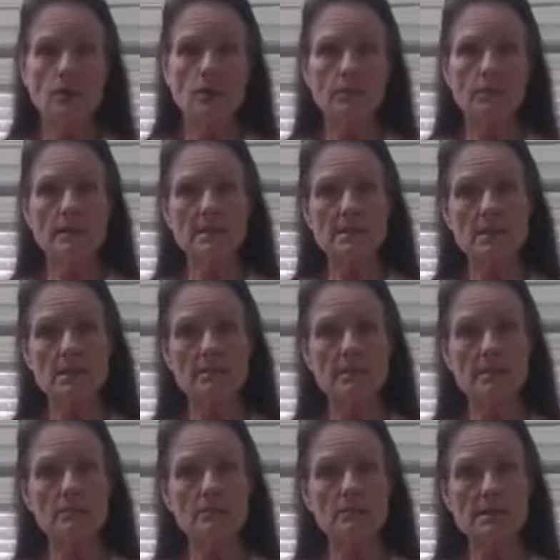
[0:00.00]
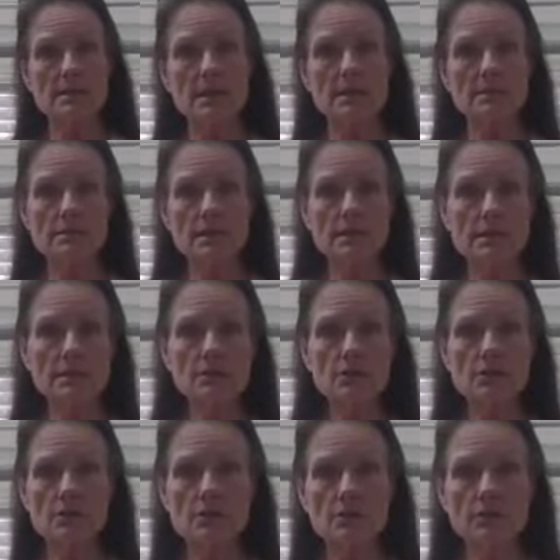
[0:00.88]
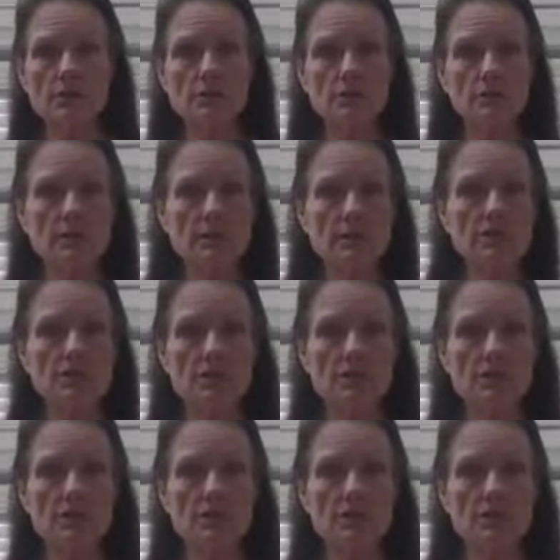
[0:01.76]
When my tummy was out to here, you literally